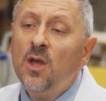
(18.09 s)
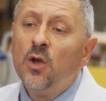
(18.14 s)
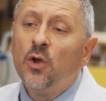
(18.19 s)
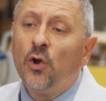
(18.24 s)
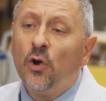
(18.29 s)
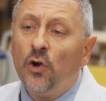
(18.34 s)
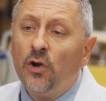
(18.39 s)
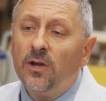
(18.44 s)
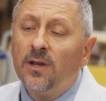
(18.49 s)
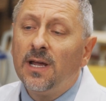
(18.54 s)

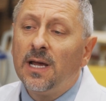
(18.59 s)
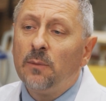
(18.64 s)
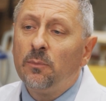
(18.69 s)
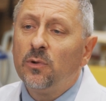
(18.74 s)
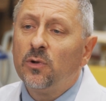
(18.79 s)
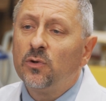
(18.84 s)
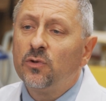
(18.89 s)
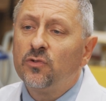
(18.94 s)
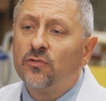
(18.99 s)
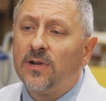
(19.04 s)
Current
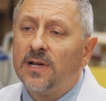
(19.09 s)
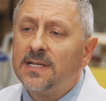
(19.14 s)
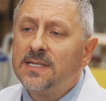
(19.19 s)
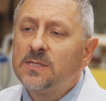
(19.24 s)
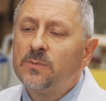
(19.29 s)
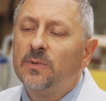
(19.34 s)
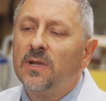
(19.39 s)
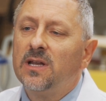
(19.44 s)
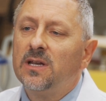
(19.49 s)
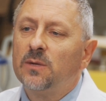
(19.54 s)

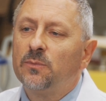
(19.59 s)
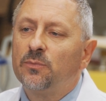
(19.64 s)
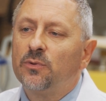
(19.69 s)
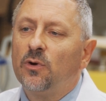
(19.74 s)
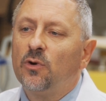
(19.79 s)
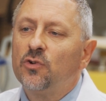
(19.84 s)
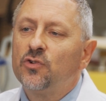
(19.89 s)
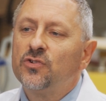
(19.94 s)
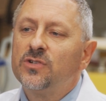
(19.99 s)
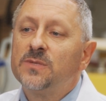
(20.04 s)
haplotransplant
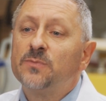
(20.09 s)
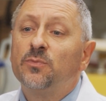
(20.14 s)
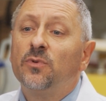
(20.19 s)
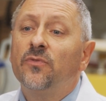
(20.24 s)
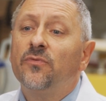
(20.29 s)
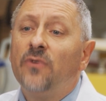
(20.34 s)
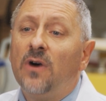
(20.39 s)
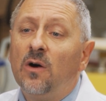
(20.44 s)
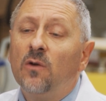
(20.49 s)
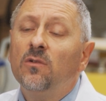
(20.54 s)
approaches
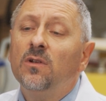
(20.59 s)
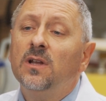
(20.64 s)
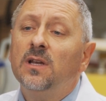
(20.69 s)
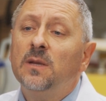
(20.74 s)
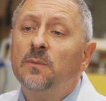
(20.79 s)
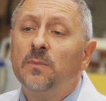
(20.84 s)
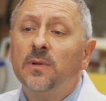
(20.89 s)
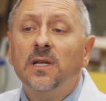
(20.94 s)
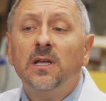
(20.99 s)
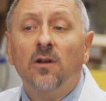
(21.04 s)
profoundly
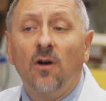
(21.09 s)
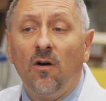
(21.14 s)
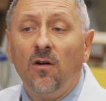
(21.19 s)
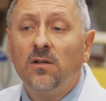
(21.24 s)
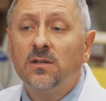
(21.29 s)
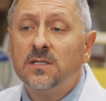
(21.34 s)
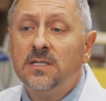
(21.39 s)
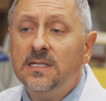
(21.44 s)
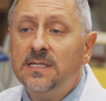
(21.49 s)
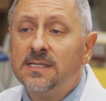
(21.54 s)
deplete
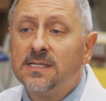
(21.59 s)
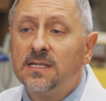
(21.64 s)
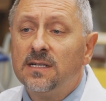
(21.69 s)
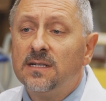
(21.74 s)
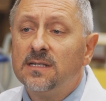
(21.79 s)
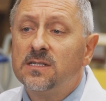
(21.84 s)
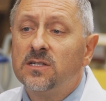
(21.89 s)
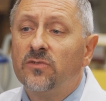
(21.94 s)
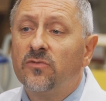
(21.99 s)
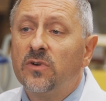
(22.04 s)
all T
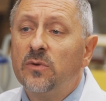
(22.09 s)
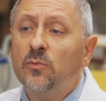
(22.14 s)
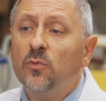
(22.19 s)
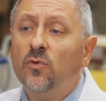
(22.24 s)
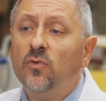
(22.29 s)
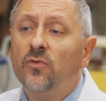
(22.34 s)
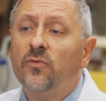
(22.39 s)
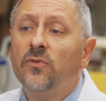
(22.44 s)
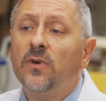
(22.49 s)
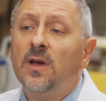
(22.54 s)
cells and
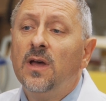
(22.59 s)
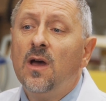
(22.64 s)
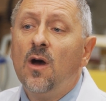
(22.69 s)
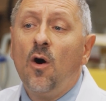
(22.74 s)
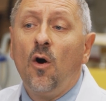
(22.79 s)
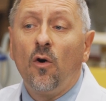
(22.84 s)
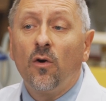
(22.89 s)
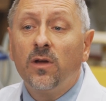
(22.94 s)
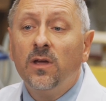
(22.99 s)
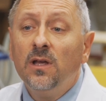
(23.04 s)
remove
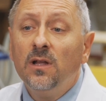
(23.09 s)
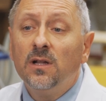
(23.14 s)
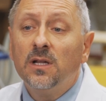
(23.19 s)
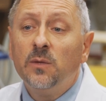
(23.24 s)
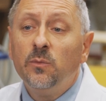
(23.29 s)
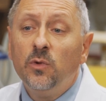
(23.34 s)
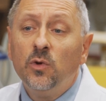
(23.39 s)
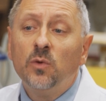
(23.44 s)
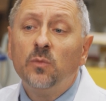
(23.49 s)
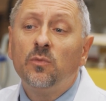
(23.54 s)
or kill
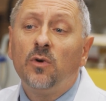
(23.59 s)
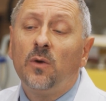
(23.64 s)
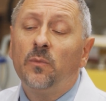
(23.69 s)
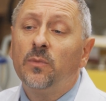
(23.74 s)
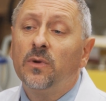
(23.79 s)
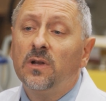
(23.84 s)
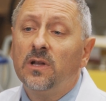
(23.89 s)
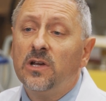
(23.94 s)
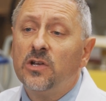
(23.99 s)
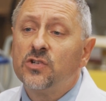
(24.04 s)
immune
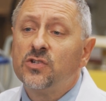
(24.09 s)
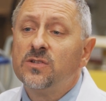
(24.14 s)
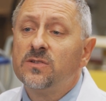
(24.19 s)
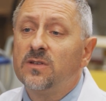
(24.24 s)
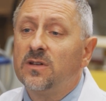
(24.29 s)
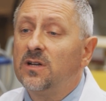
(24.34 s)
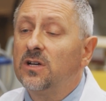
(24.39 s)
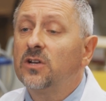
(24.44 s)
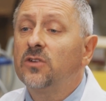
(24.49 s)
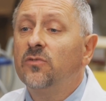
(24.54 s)
populations
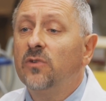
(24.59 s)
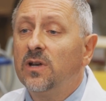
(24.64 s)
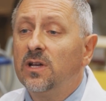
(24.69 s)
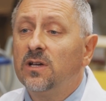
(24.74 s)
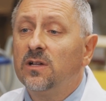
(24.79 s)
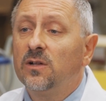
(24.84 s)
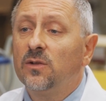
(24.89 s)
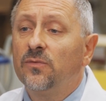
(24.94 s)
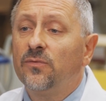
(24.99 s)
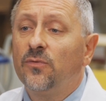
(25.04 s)
that are
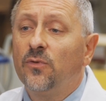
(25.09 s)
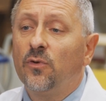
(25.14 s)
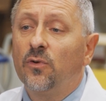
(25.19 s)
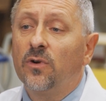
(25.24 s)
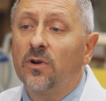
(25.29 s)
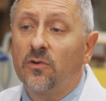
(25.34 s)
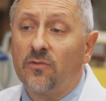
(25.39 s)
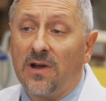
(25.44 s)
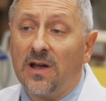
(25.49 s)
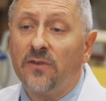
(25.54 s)
critical for
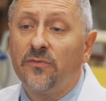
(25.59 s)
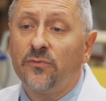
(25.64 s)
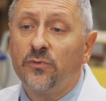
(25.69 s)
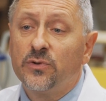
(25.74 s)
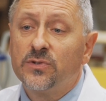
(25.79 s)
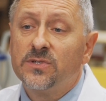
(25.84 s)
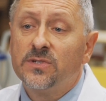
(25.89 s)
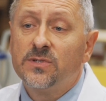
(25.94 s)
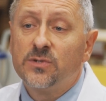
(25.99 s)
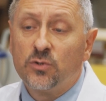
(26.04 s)
a
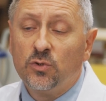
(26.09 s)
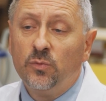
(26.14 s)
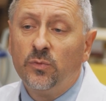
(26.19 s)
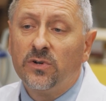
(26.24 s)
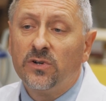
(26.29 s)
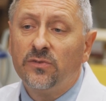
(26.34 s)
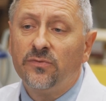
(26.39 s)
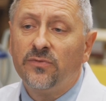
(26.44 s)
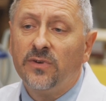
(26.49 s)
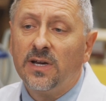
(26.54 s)

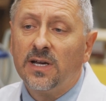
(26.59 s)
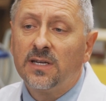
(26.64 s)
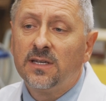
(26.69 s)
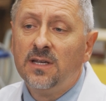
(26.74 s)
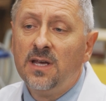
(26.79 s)
graft-versus-tumor effect,